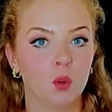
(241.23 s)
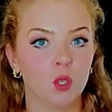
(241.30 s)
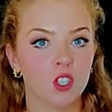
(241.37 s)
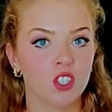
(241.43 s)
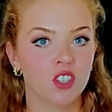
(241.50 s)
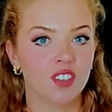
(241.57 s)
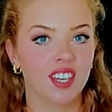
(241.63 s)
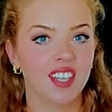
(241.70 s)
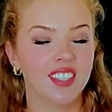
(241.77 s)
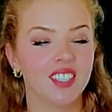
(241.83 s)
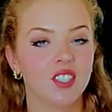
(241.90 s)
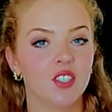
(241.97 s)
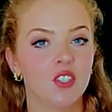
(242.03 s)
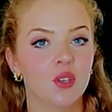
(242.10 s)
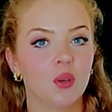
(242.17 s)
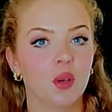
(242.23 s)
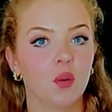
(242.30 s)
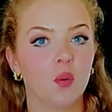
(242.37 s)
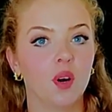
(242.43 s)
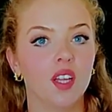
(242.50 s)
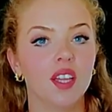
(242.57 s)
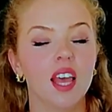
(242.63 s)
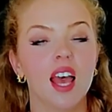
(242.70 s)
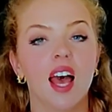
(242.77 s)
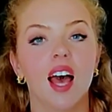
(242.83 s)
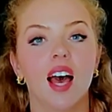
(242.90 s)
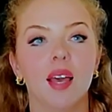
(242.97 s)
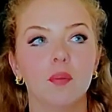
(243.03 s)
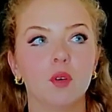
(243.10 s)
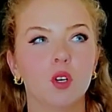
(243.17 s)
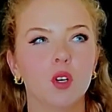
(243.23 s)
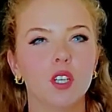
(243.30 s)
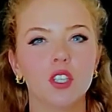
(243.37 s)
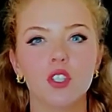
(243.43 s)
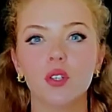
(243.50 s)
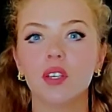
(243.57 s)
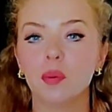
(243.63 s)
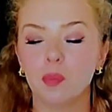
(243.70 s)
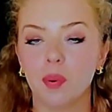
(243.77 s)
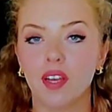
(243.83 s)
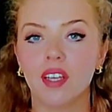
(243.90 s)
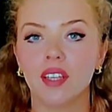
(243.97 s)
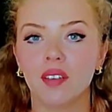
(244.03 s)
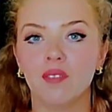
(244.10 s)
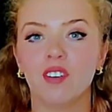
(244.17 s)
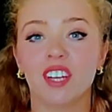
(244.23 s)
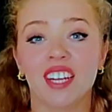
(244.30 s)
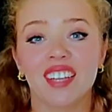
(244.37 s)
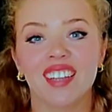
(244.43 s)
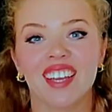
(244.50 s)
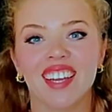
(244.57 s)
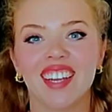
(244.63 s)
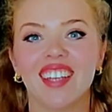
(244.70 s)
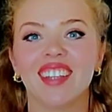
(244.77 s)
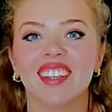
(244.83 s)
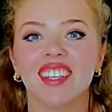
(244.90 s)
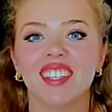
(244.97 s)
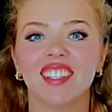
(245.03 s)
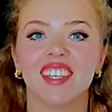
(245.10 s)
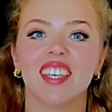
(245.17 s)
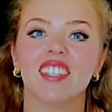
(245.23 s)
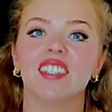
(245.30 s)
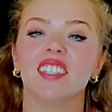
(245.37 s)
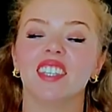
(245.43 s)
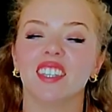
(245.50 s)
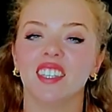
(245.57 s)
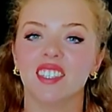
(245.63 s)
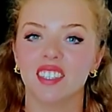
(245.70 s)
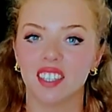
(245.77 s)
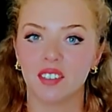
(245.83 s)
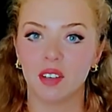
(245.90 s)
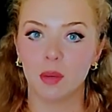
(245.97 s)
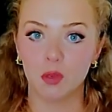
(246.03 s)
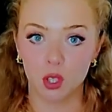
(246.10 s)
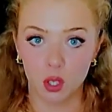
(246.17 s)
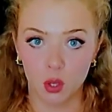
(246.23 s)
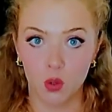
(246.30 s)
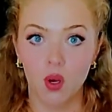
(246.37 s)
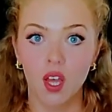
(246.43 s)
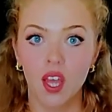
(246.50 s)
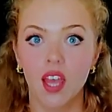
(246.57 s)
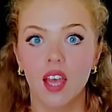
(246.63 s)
moisturizer 2-in-1. I'm going to compare them very likely these days in Instagram. So